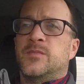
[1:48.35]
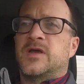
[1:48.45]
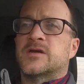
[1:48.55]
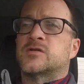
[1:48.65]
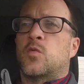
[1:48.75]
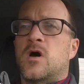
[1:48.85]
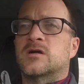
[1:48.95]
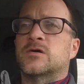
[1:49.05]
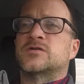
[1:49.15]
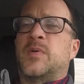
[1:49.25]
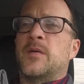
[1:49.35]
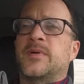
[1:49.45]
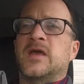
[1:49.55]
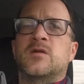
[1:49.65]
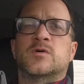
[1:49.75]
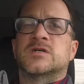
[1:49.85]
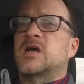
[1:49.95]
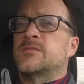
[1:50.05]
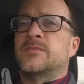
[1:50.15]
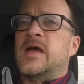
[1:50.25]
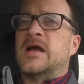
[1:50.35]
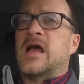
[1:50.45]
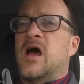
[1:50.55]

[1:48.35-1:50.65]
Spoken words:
because the water I was pumping in wasn't coming back